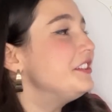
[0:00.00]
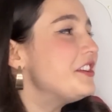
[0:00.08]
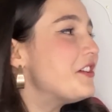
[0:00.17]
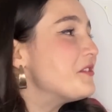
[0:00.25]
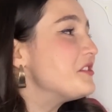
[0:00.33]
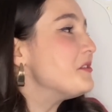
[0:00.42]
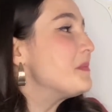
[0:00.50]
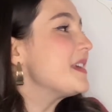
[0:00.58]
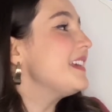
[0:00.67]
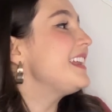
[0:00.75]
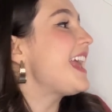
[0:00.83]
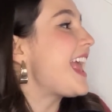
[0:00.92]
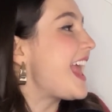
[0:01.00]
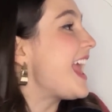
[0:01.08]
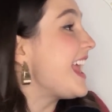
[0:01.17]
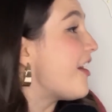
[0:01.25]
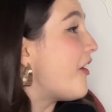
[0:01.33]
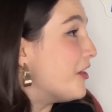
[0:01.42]
No, you'll be in
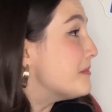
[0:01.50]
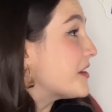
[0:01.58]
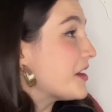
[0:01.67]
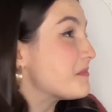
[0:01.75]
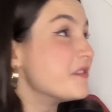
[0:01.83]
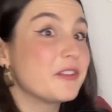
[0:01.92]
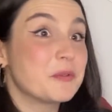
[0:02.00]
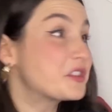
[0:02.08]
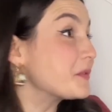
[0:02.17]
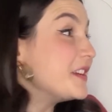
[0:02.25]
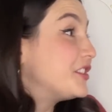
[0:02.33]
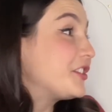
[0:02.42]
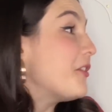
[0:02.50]
a Hallmark movie, which will be so